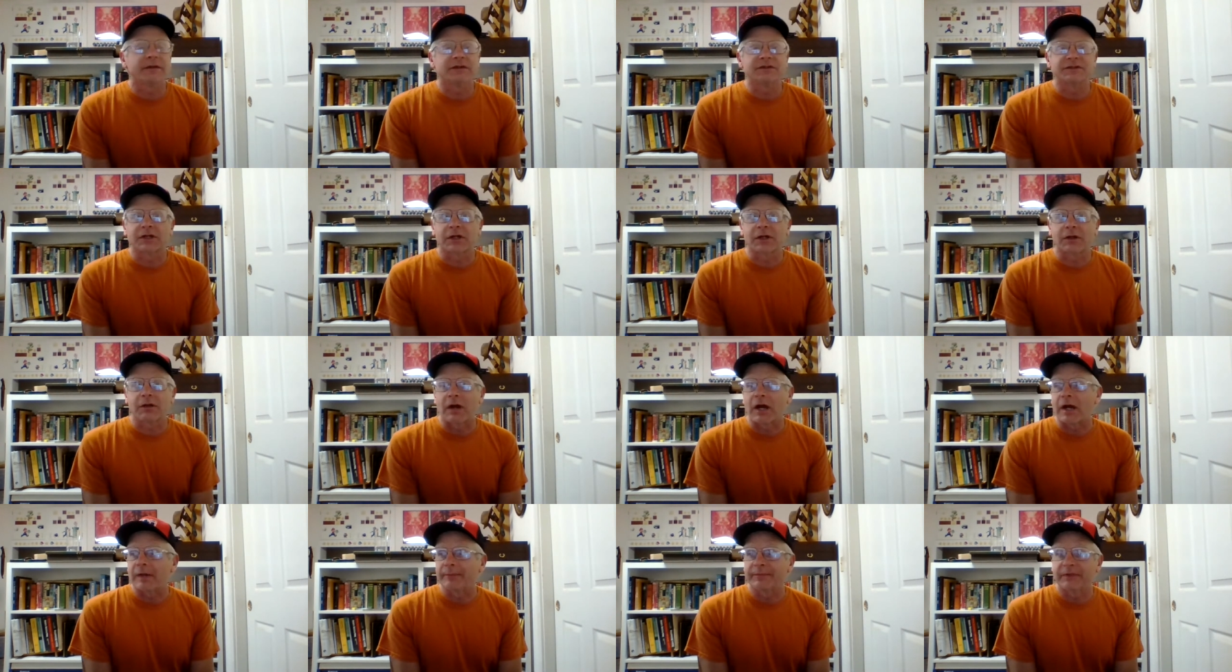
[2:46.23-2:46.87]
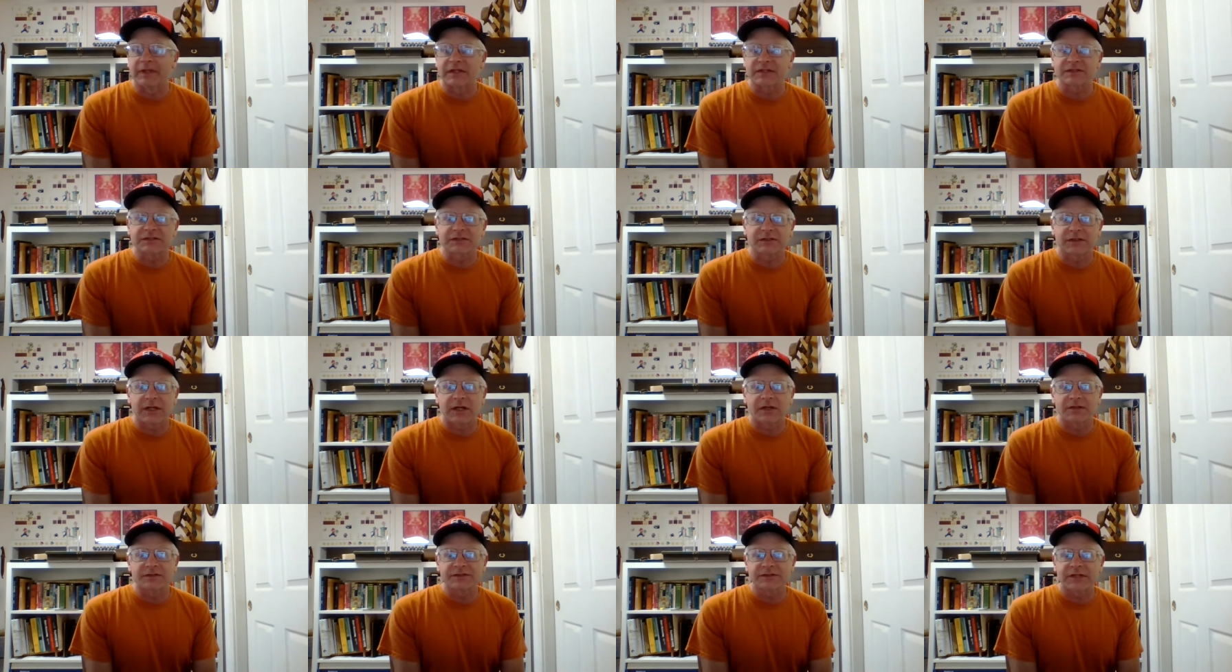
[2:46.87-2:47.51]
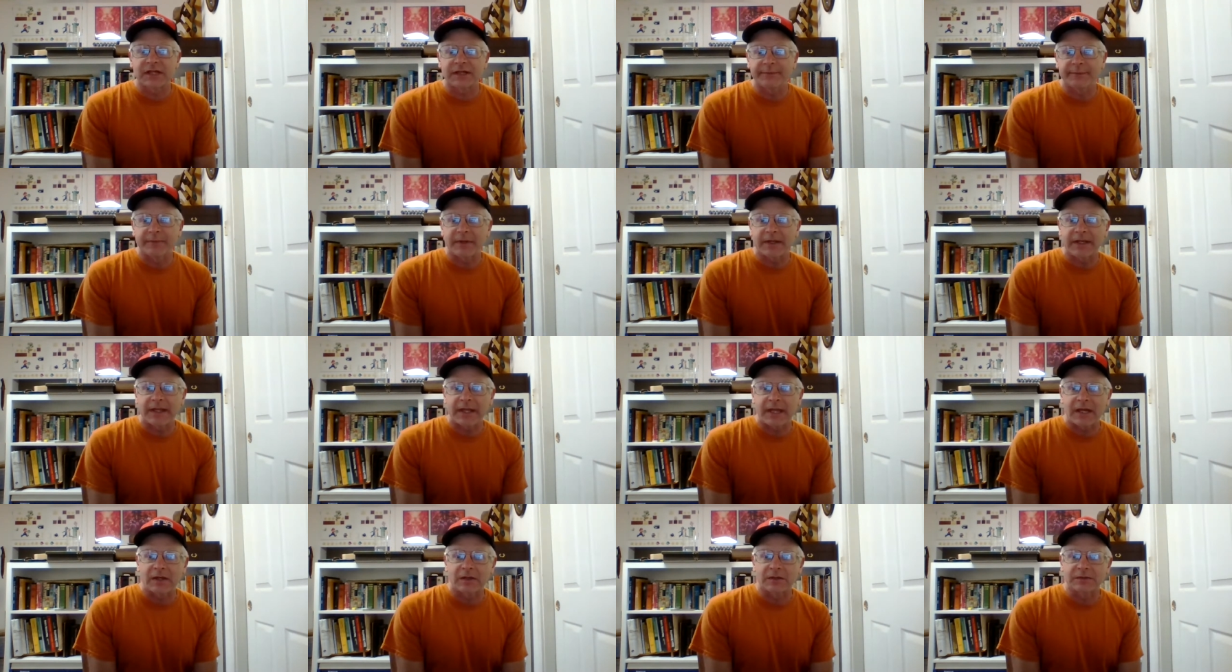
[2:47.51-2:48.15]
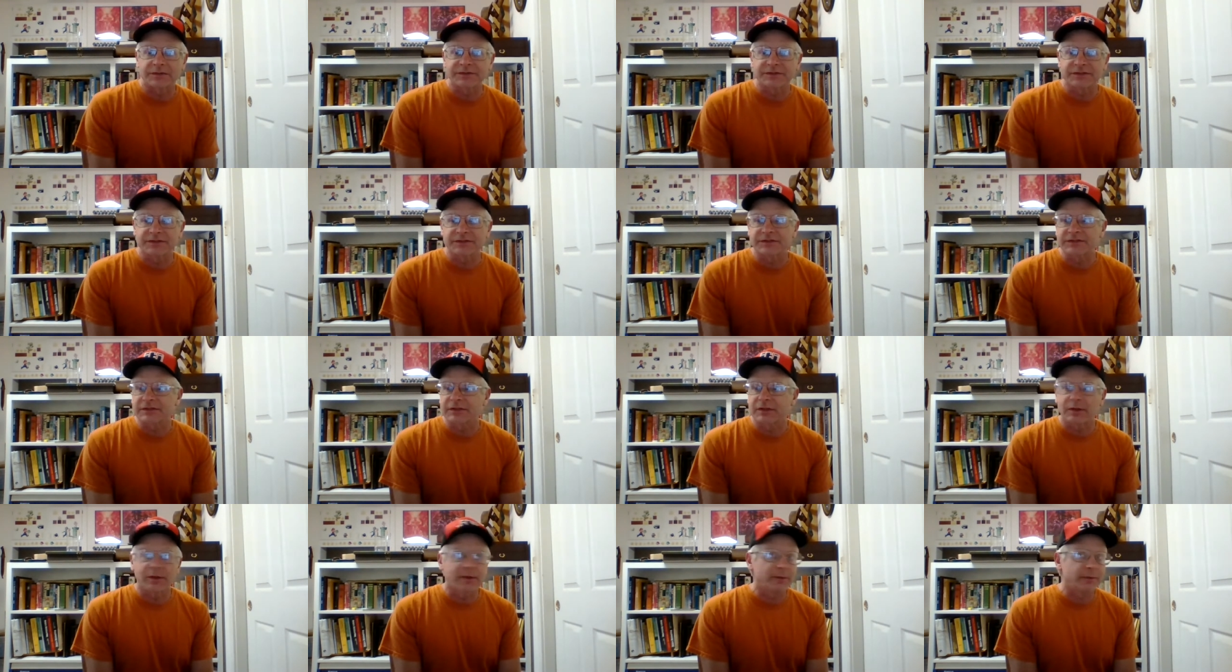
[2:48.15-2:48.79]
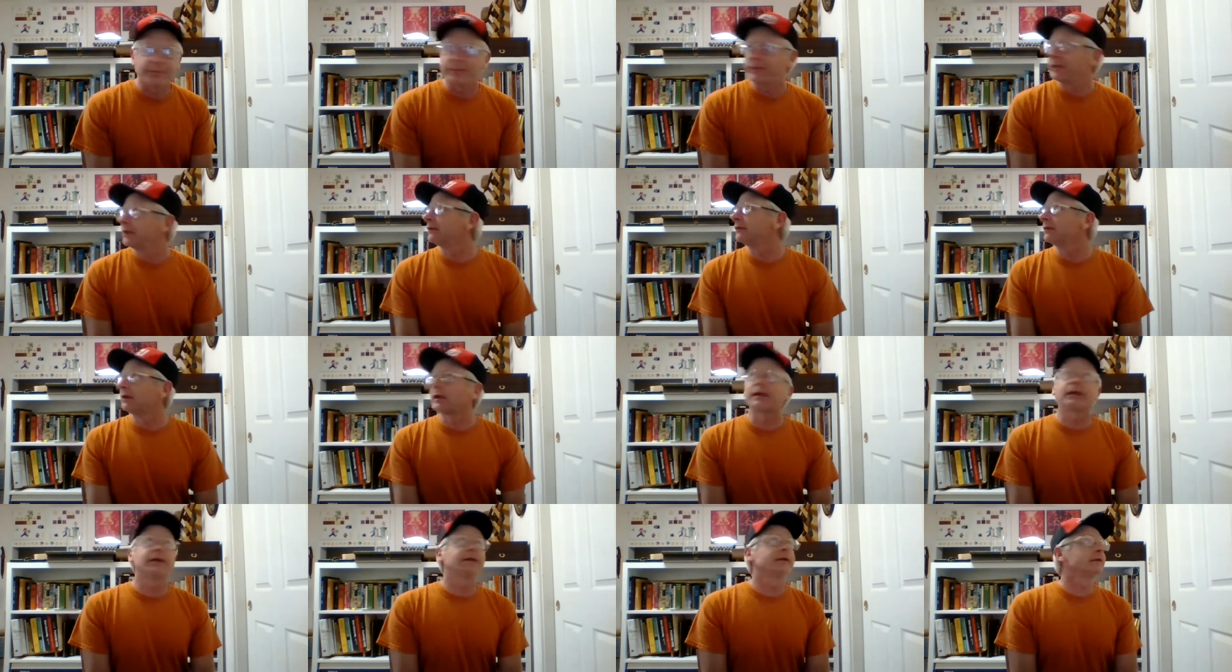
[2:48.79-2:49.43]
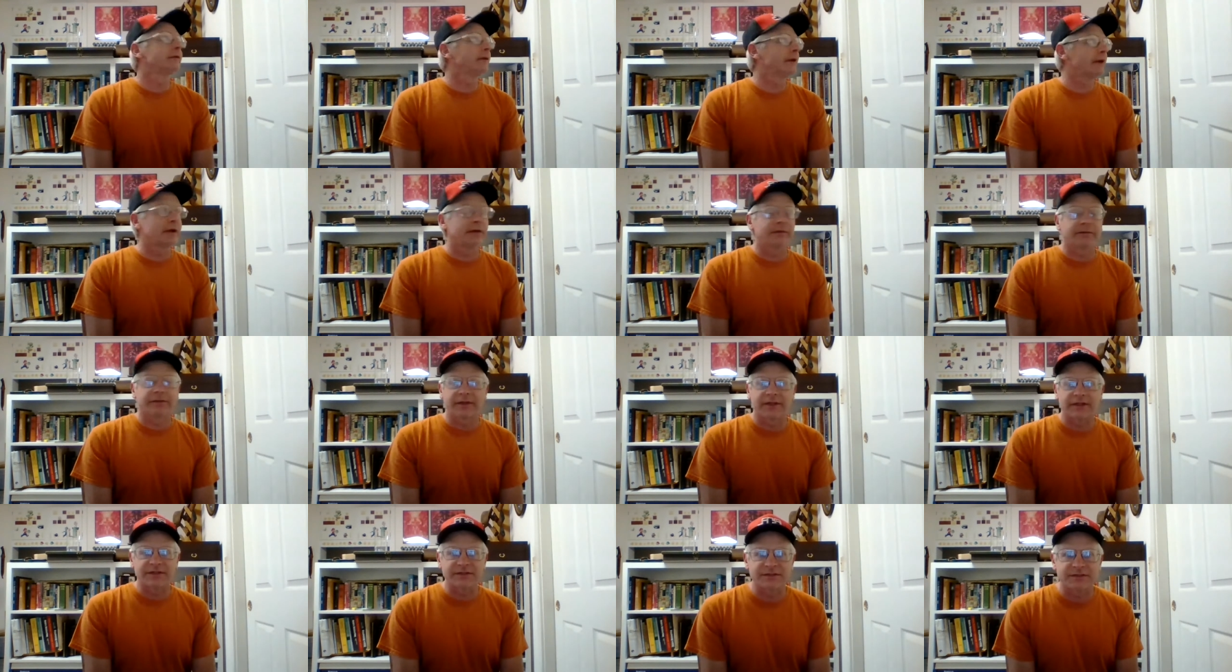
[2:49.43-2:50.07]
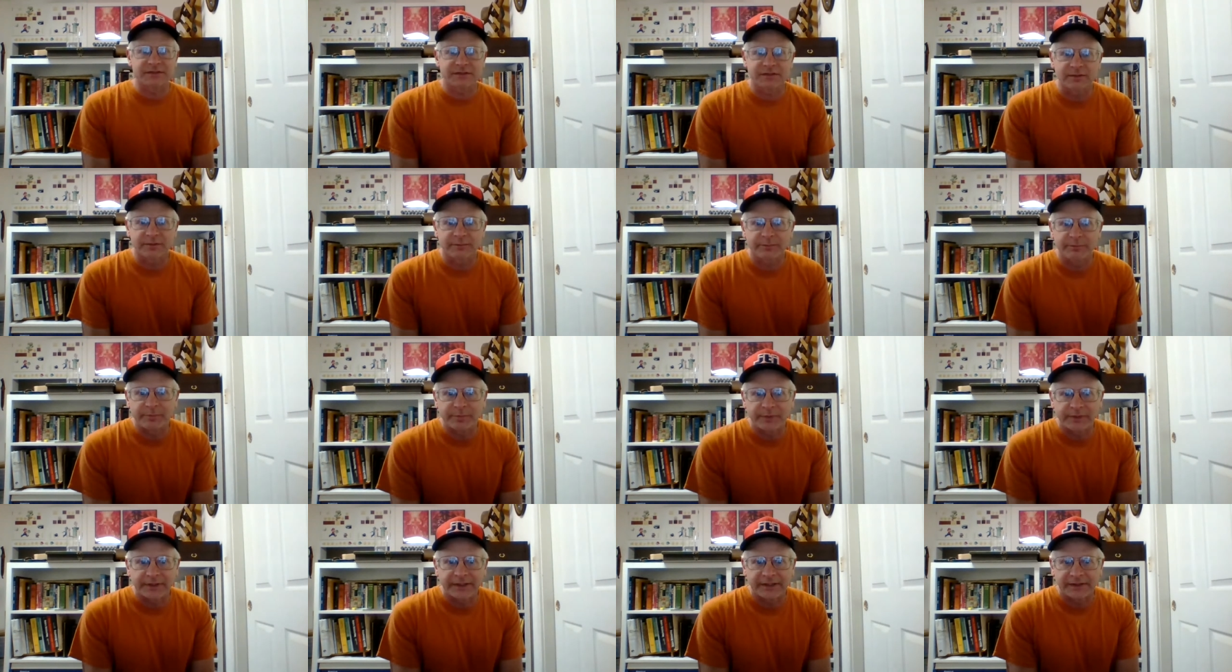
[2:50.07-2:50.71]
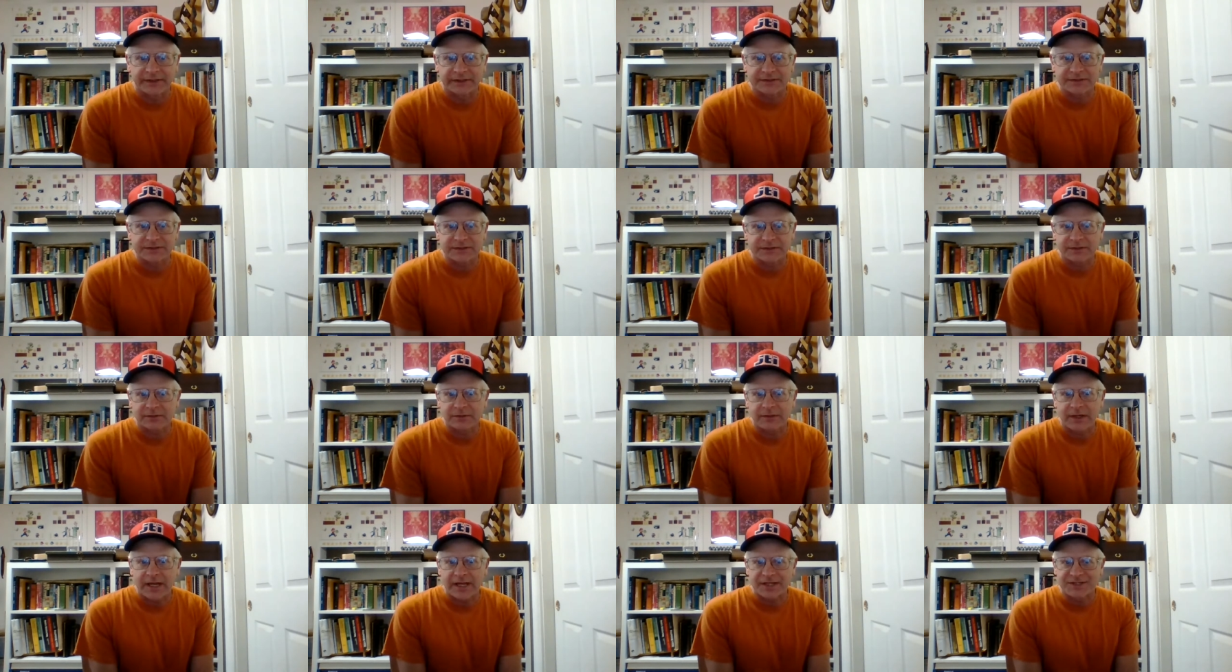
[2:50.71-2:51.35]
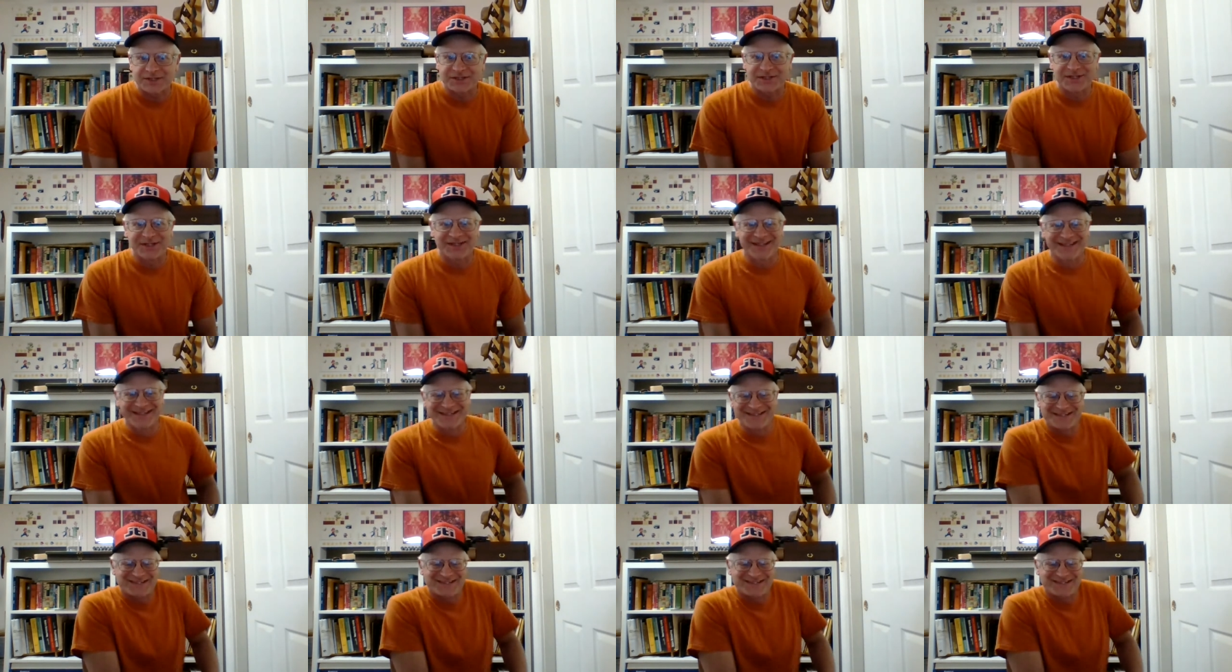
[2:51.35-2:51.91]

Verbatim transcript: There's a crop duster outside my house, and so I'll be looking around as the plane is crashing.